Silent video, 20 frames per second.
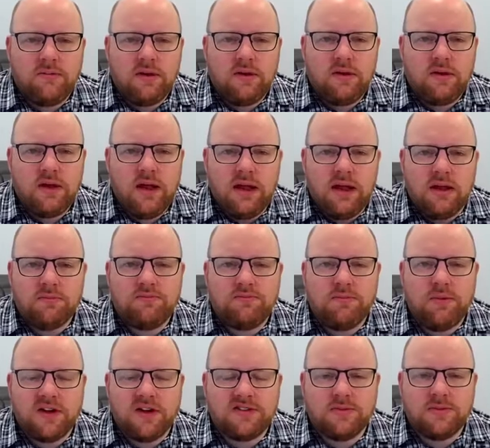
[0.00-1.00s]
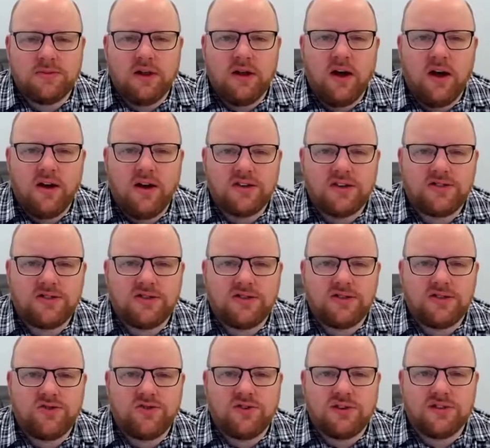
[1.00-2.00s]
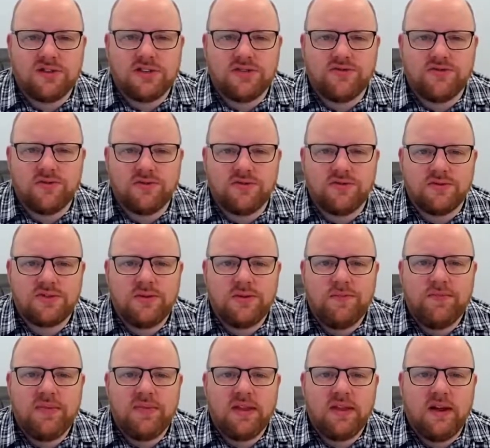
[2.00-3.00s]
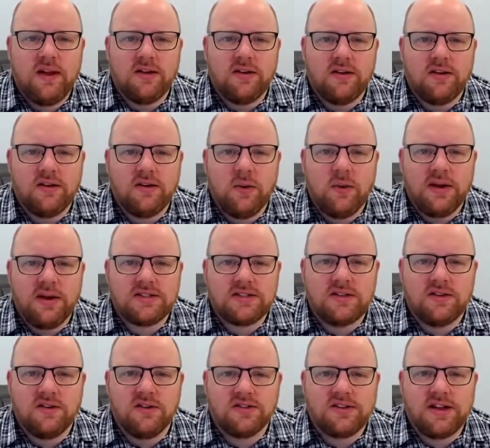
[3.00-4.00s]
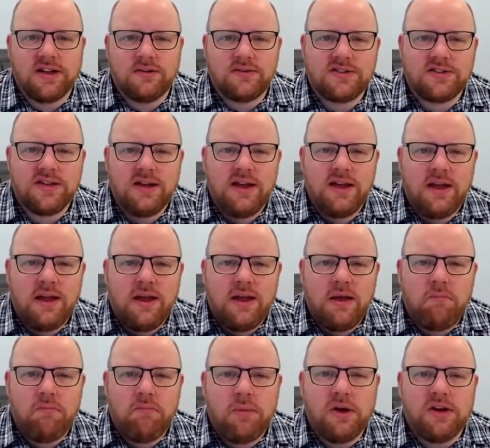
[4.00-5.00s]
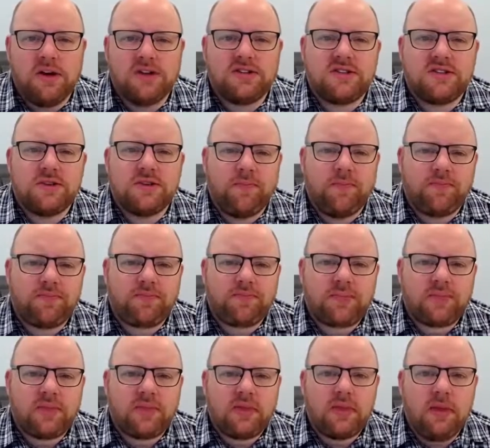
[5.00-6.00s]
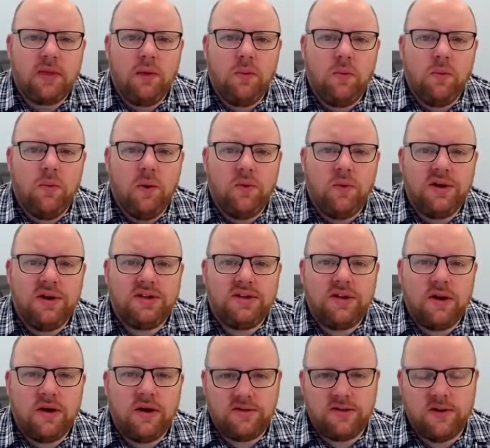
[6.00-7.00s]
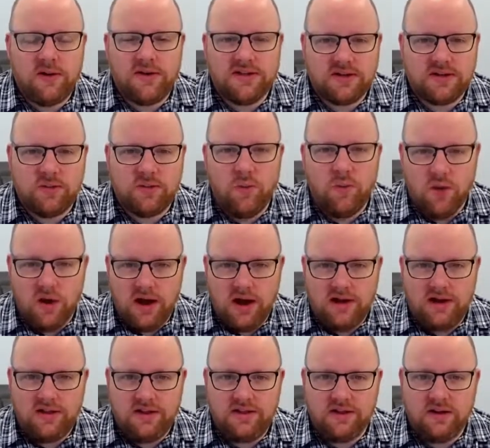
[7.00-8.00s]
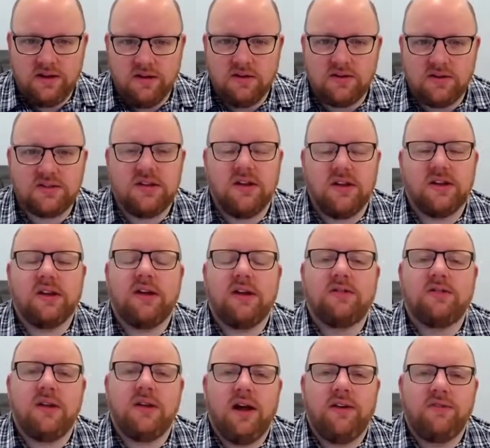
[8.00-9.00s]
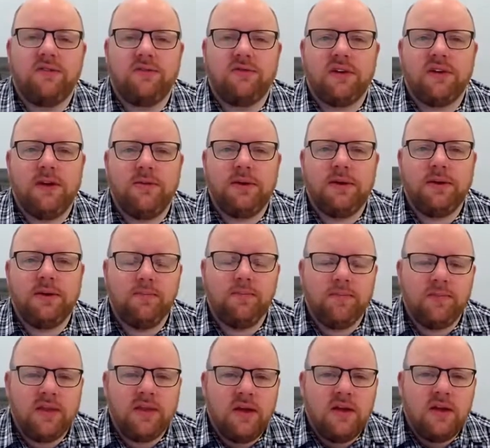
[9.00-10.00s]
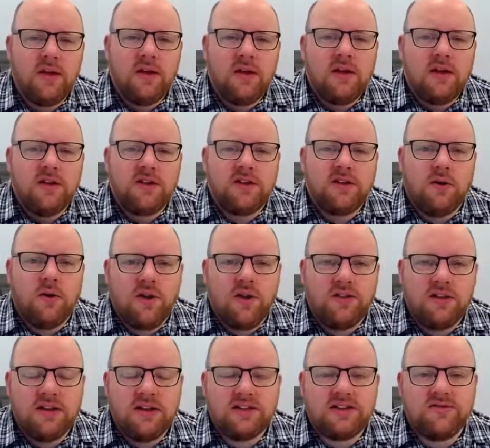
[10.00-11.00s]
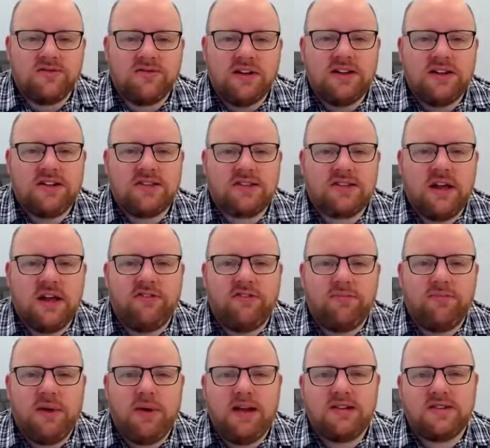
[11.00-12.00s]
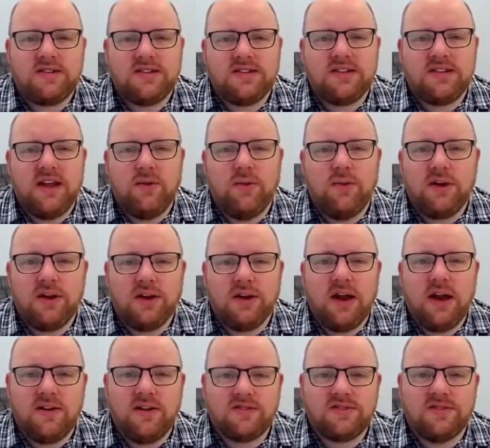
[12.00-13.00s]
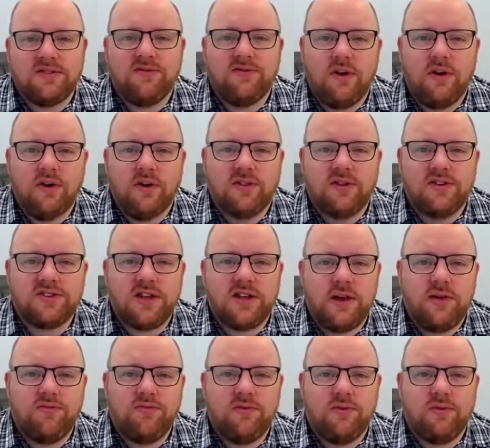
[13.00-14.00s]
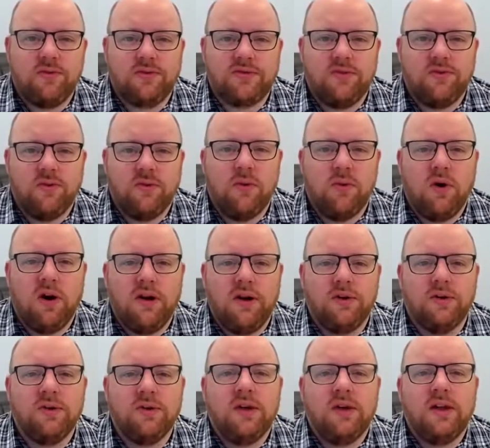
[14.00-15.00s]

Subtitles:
hit by some of the hardest and strictest rules and the quickest lockdowns. But what we don't know is what anything looks like after reopening. So I think it's a really safe bet to say we're going to have to follow the same rules for a while